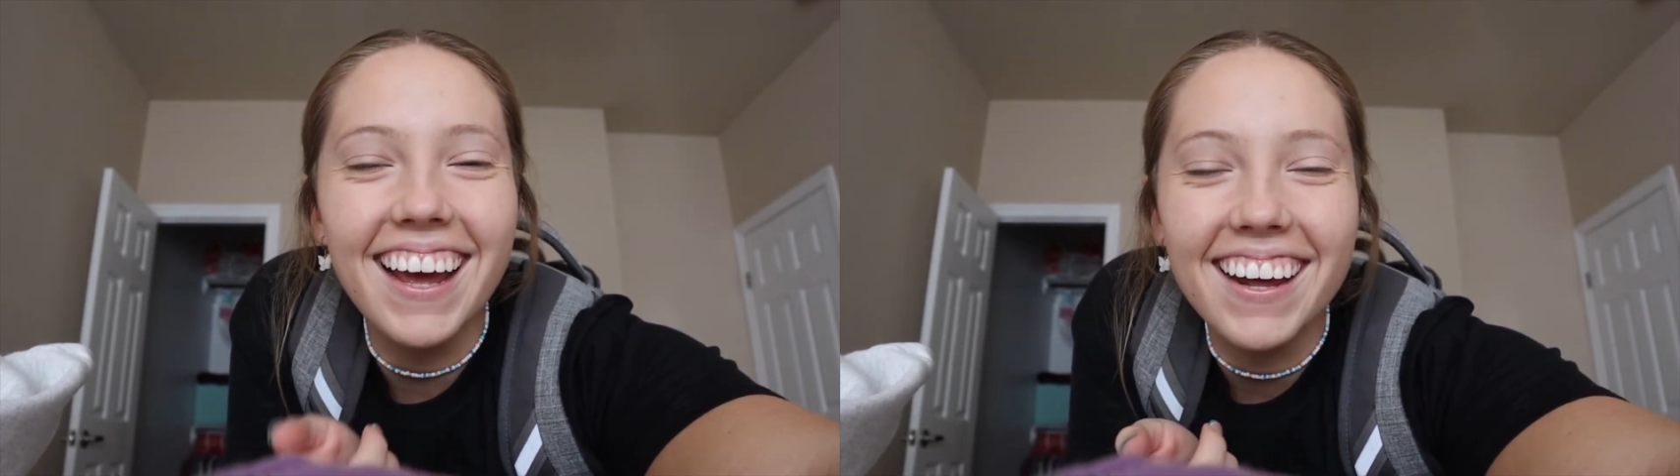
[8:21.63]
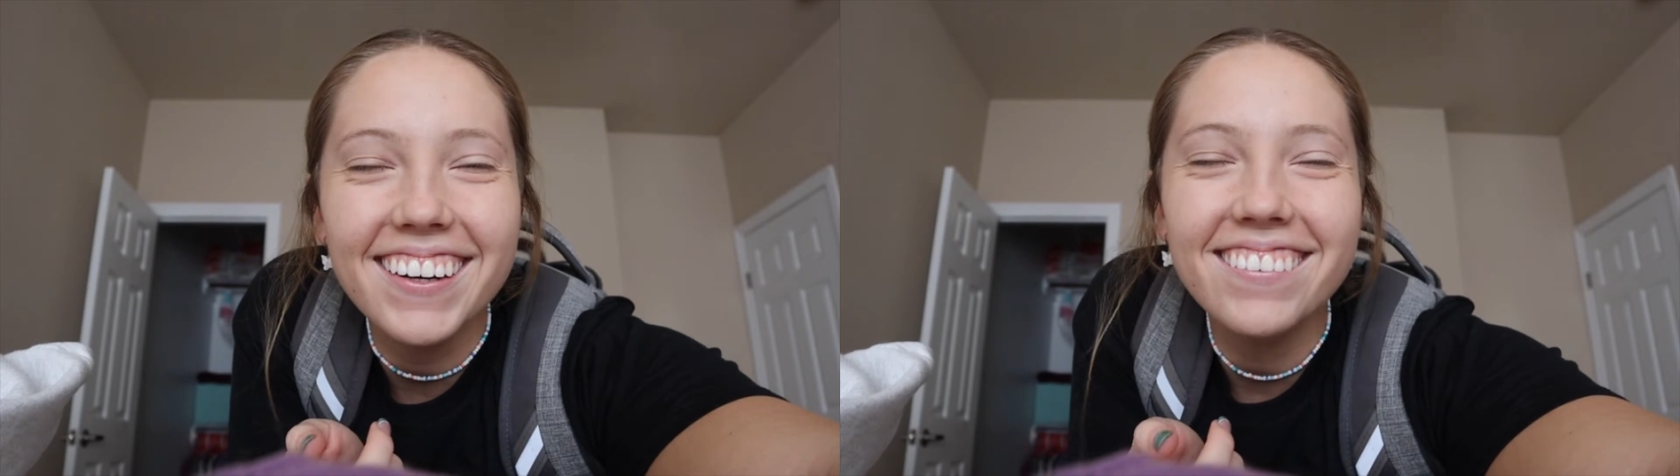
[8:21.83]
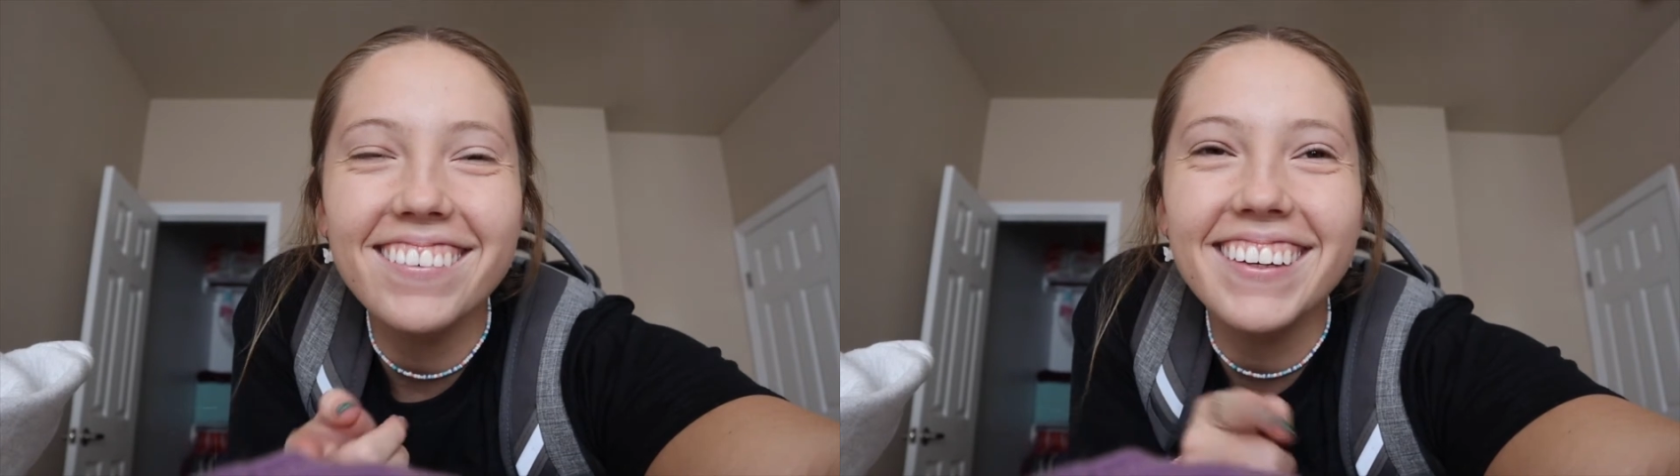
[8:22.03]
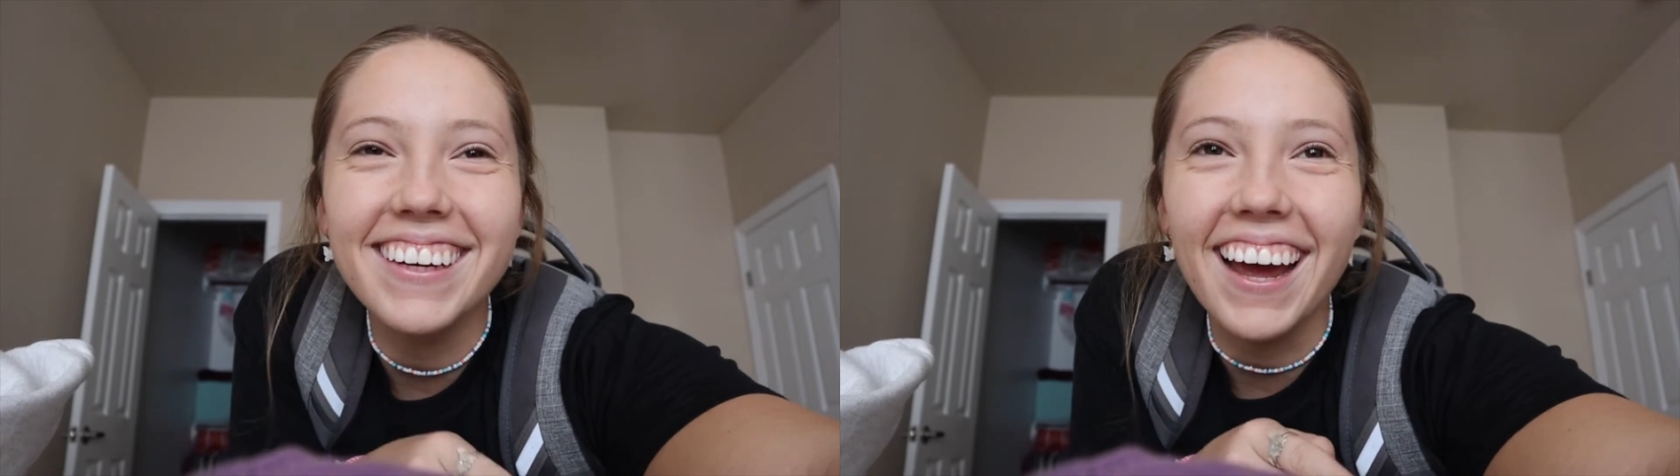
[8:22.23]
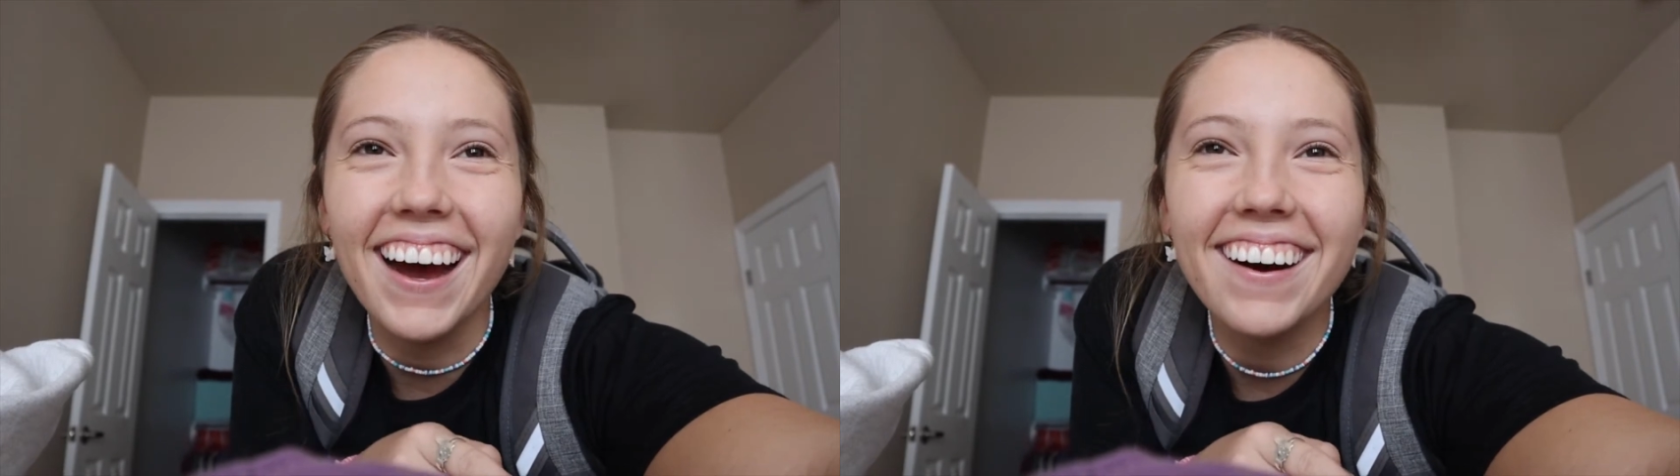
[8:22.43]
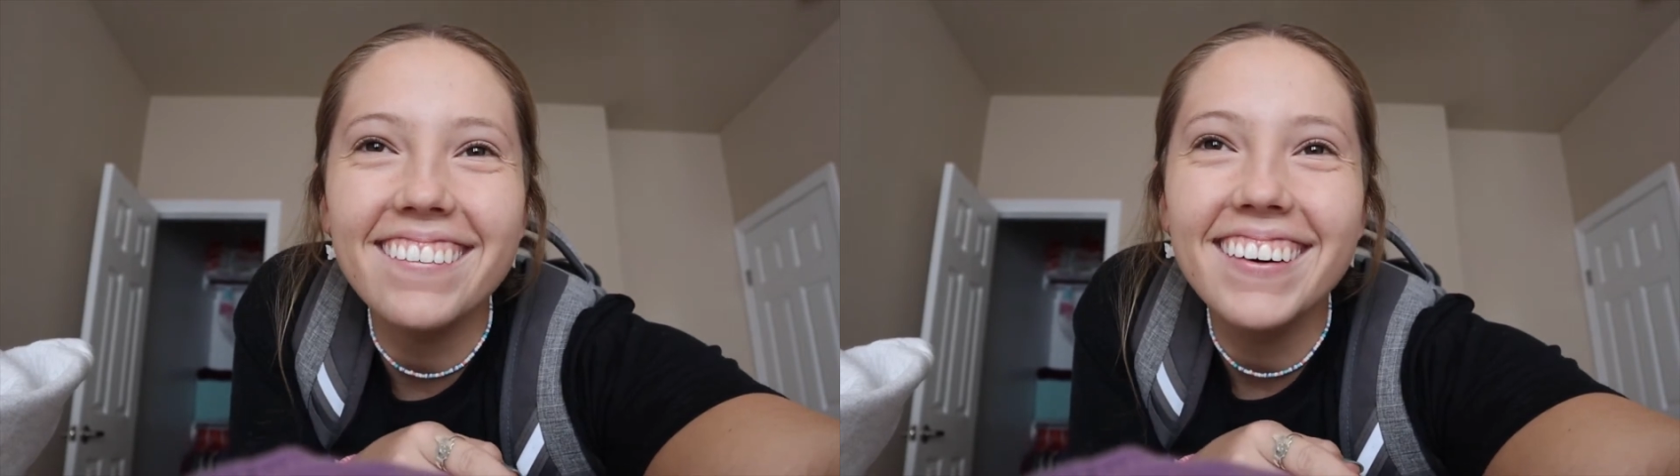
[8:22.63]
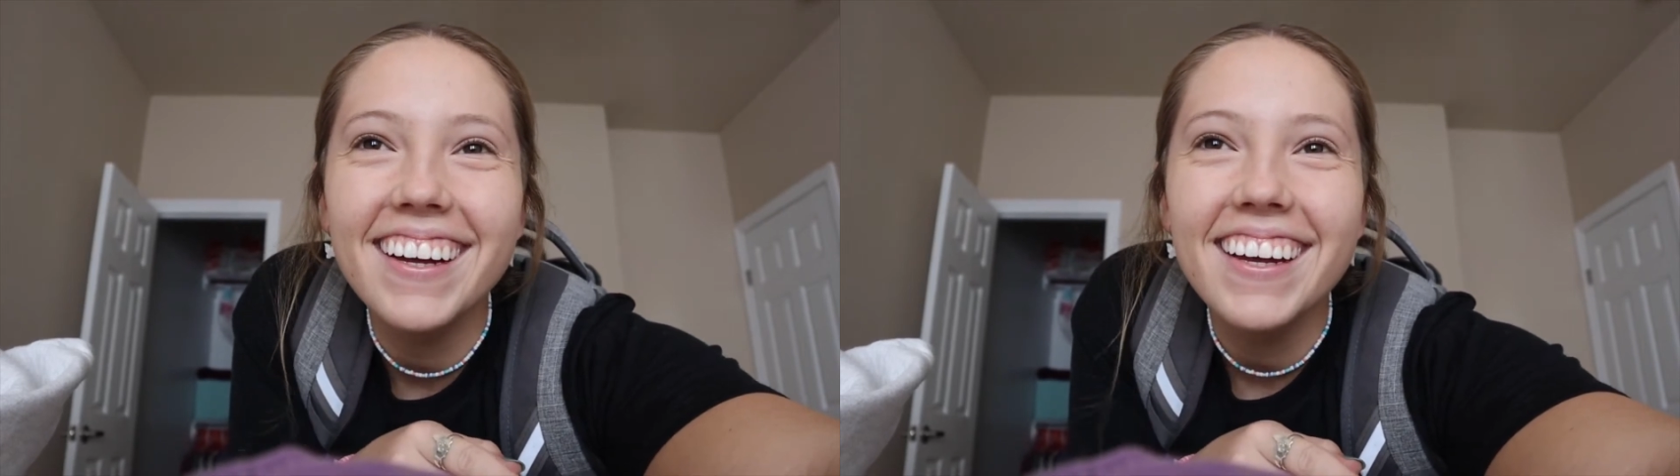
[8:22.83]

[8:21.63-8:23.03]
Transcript: head over now